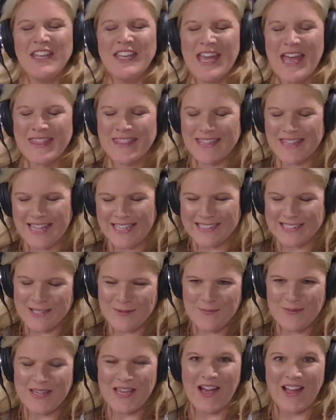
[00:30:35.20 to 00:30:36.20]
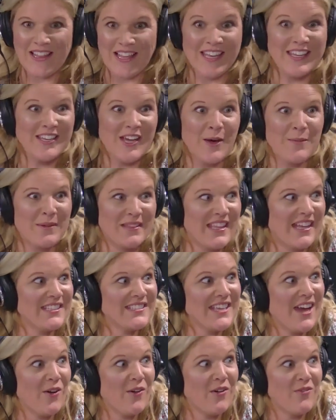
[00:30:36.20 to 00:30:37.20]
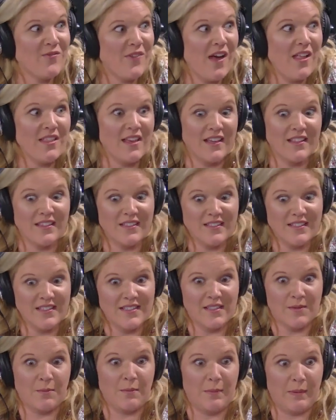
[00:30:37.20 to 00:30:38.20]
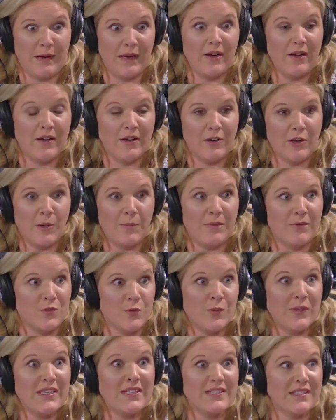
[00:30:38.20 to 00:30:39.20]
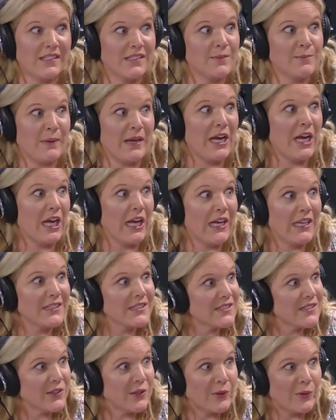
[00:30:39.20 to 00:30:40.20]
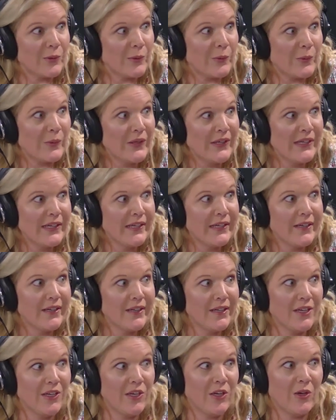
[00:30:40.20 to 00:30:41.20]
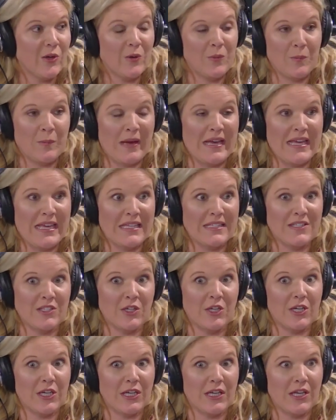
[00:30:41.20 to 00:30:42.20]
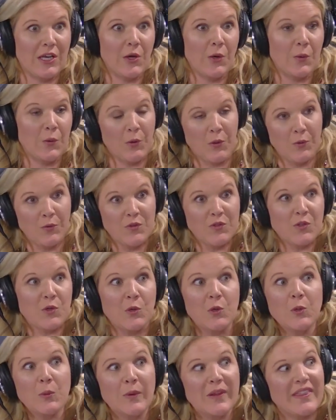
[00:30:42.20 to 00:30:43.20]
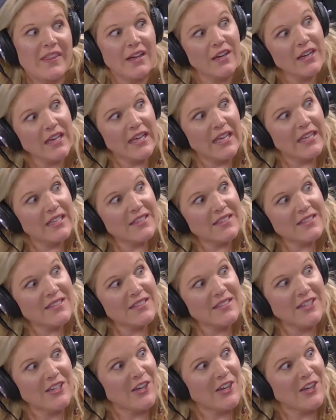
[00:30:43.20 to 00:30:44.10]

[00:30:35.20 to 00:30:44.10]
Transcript: Not that that's the be all end all, but that's how it felt. Like this is a parent group of 26 parents who you know, my kids are going to go through school with their kids,